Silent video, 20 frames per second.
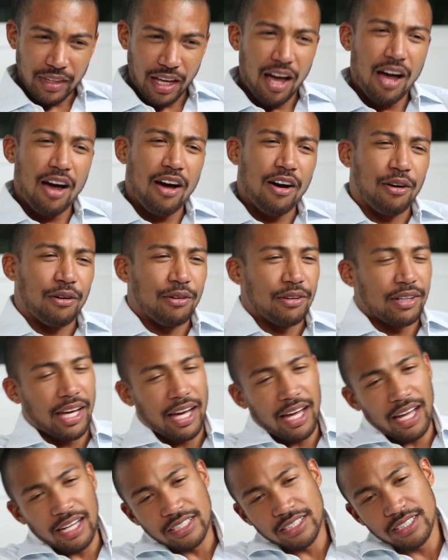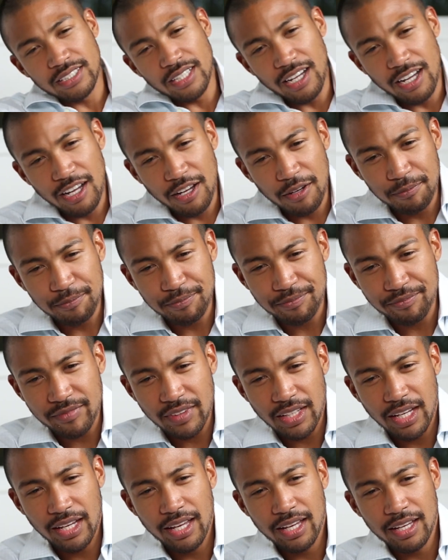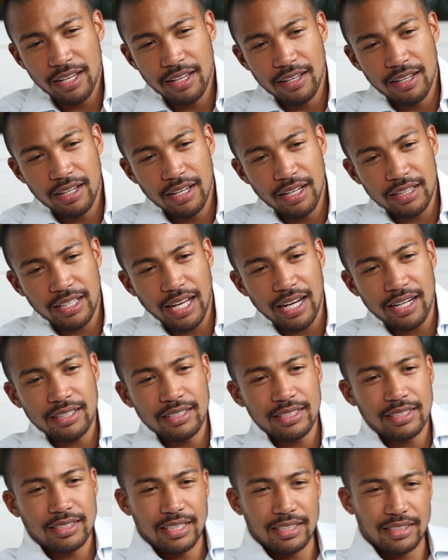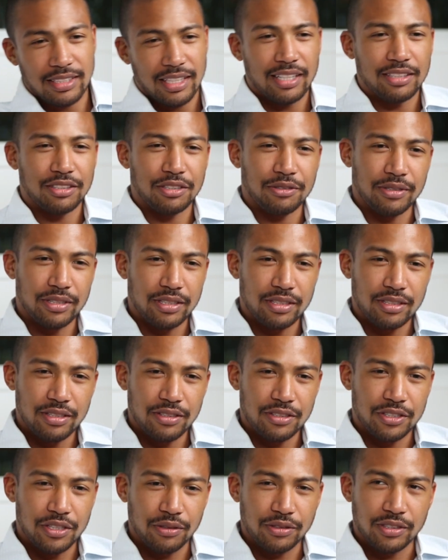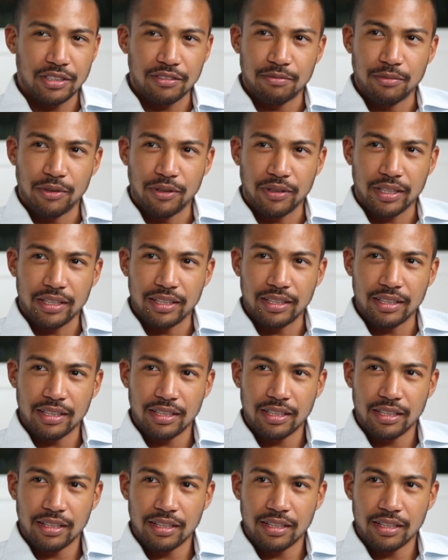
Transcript: Oh gosh, a lot of the scenes that I do with Joseph Morgan,